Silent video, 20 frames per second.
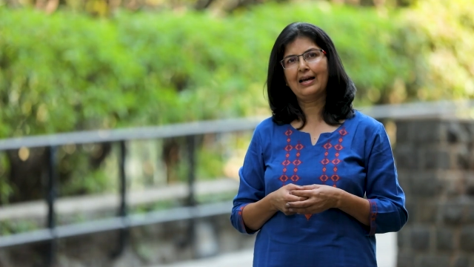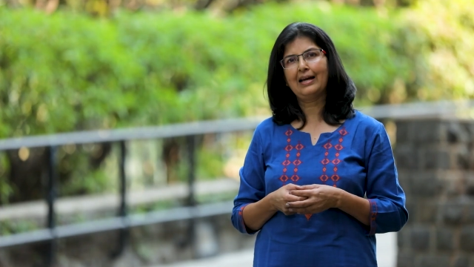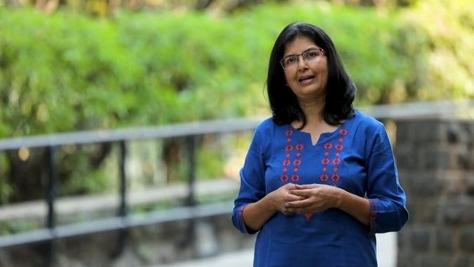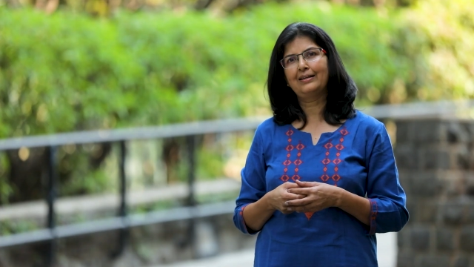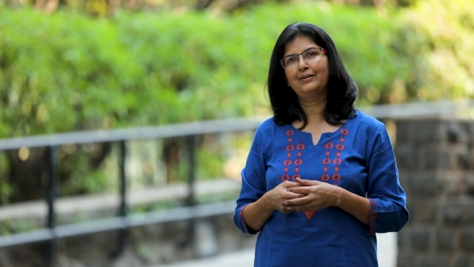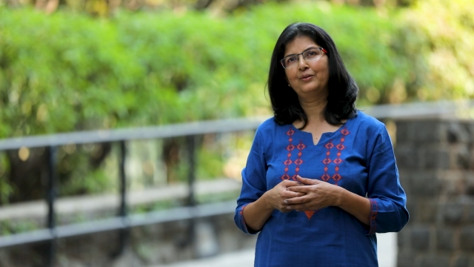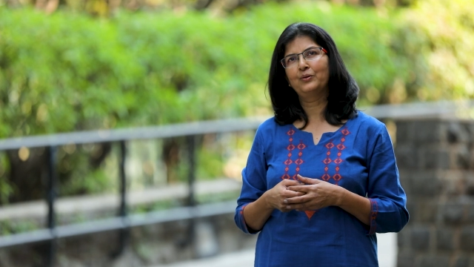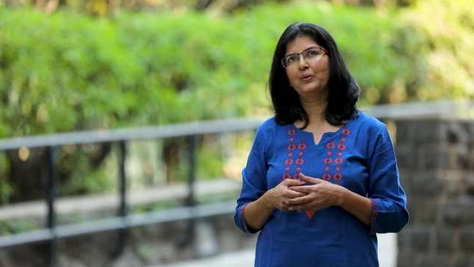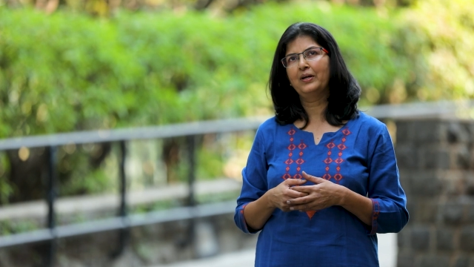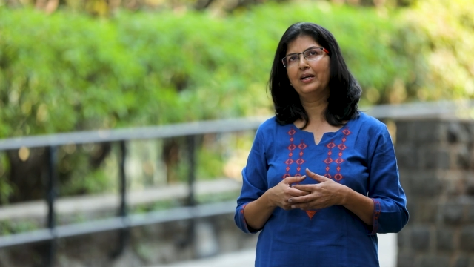
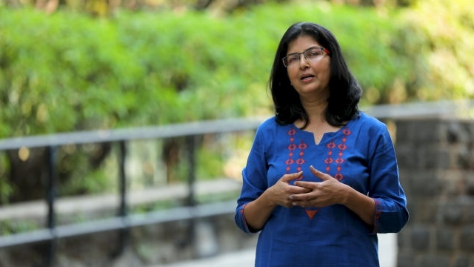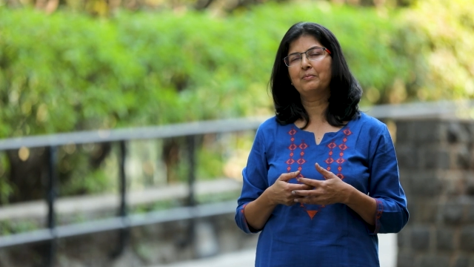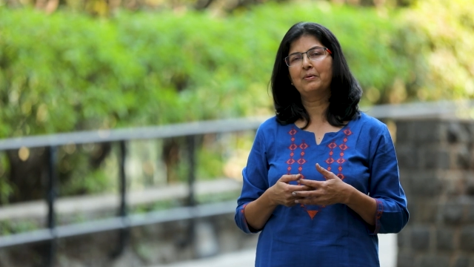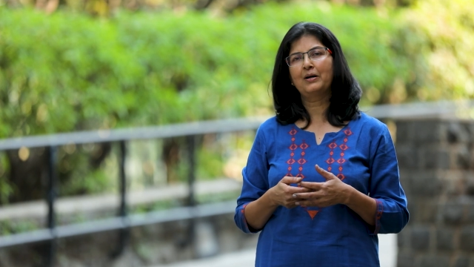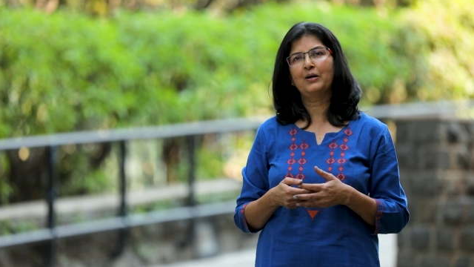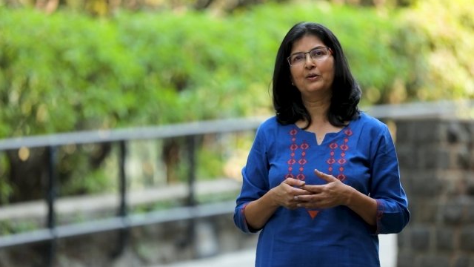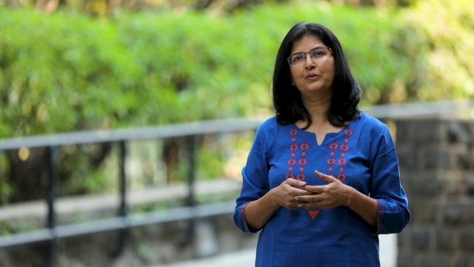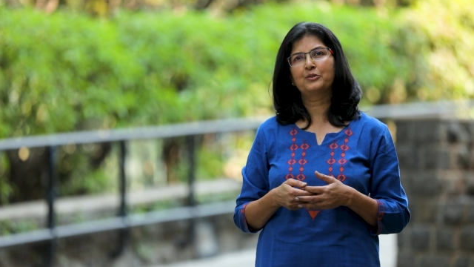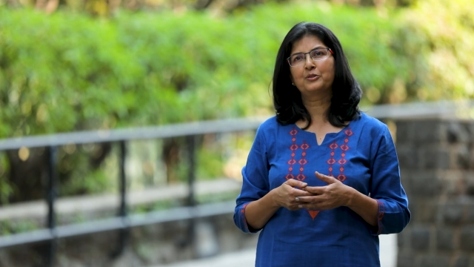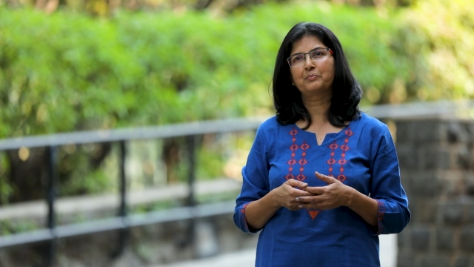and knowing
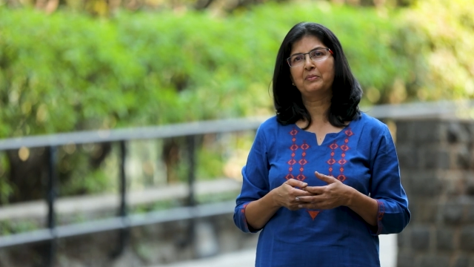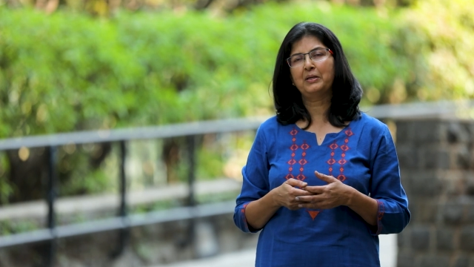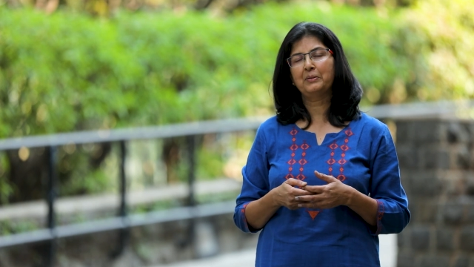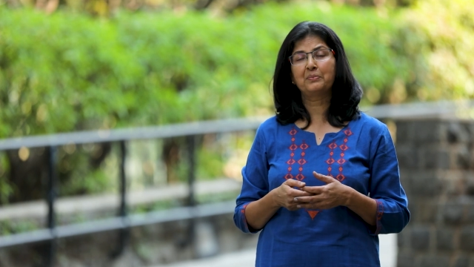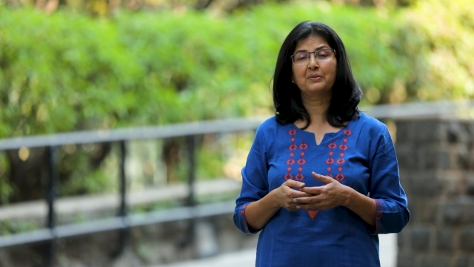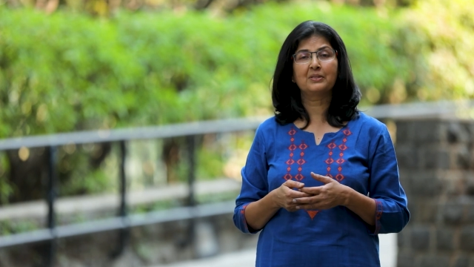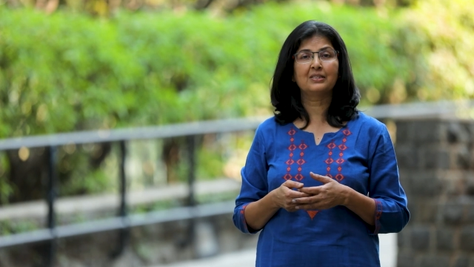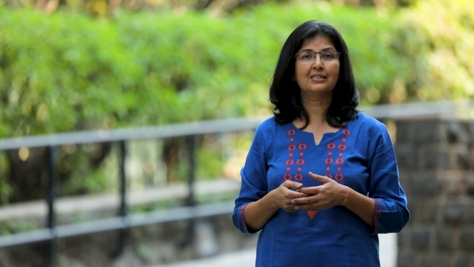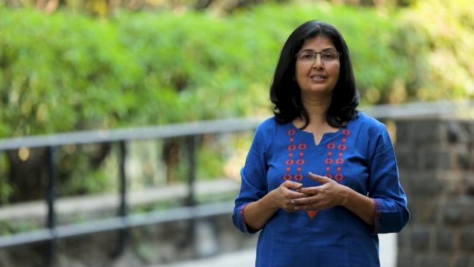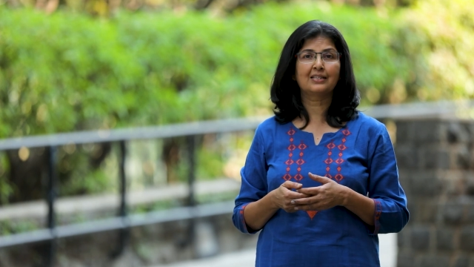about
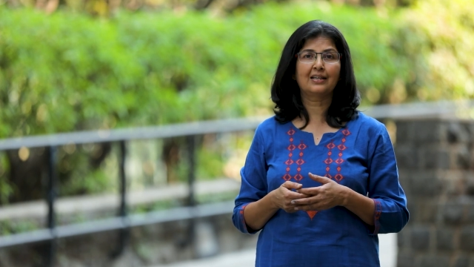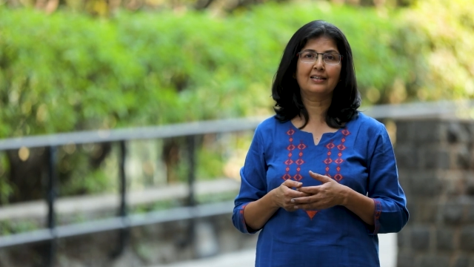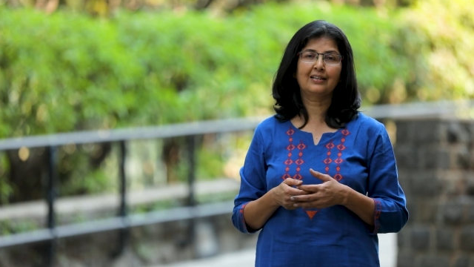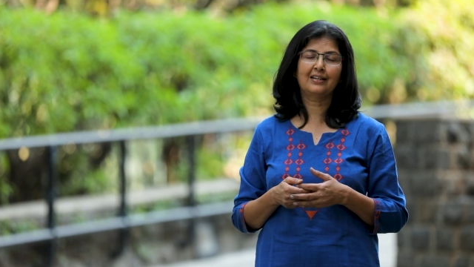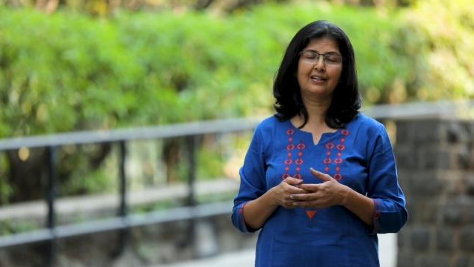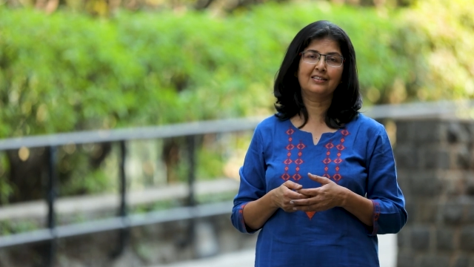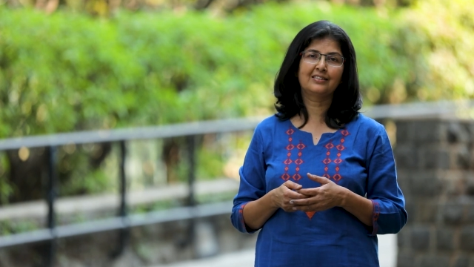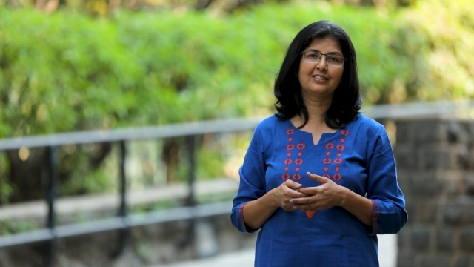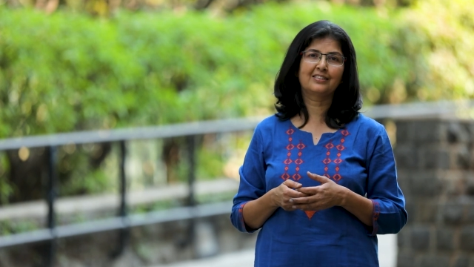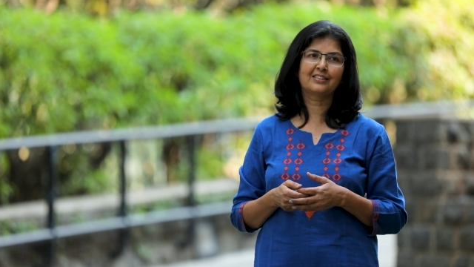peoples and
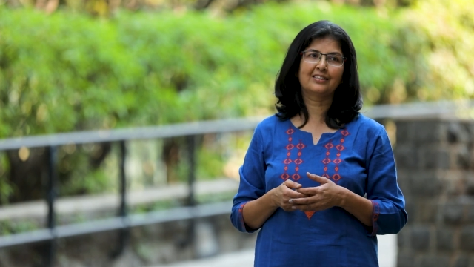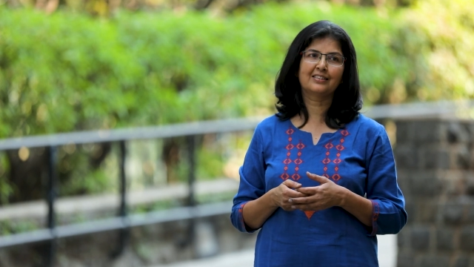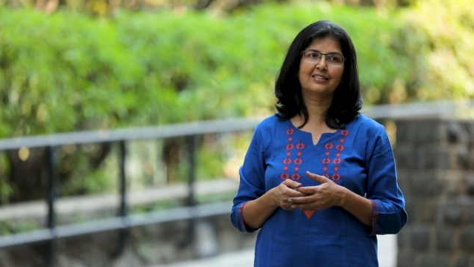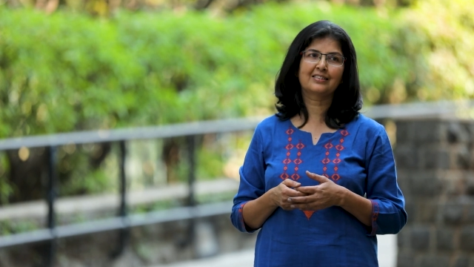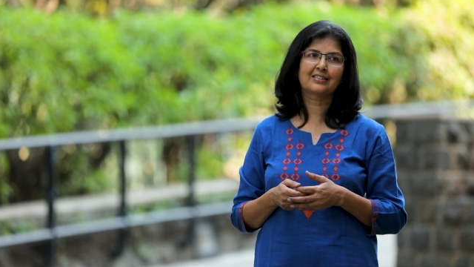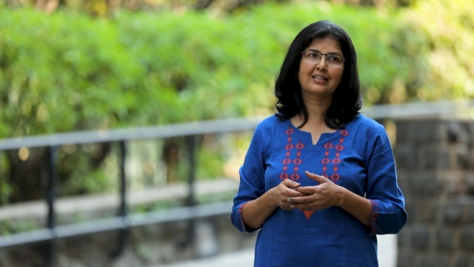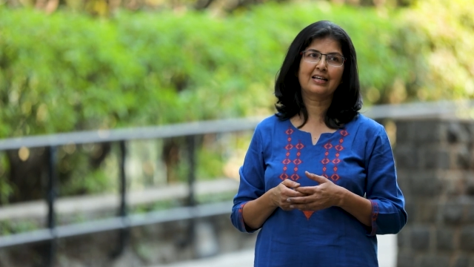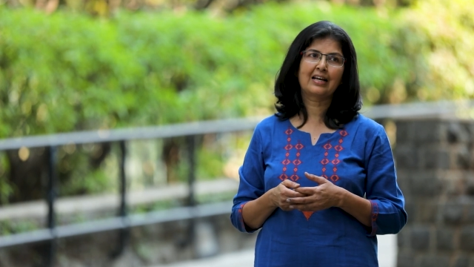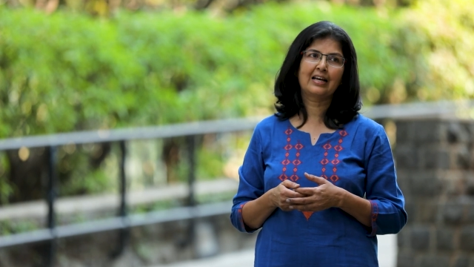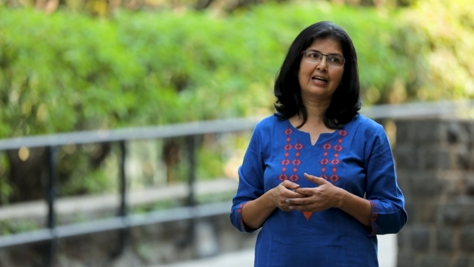cultures.